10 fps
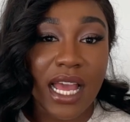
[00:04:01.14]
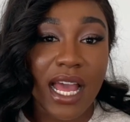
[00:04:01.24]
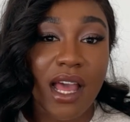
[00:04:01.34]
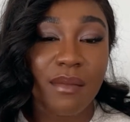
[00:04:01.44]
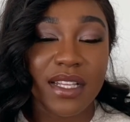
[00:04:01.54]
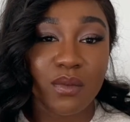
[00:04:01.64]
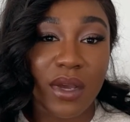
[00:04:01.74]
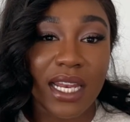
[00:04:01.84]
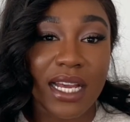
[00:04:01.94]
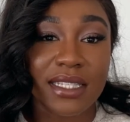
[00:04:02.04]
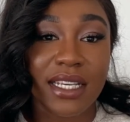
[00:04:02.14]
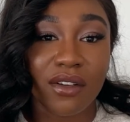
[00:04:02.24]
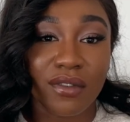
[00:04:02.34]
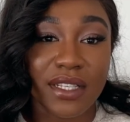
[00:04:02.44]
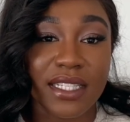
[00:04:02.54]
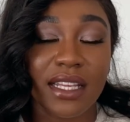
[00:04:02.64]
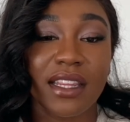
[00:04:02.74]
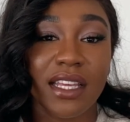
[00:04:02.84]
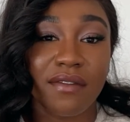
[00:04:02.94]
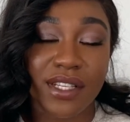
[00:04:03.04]
as well as increasing
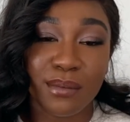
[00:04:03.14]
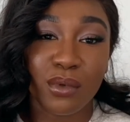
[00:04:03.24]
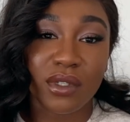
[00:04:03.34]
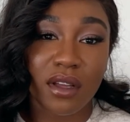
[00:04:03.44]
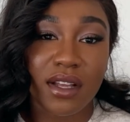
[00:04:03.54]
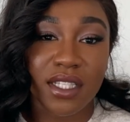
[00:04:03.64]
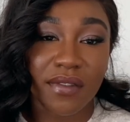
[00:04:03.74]
the visible signs of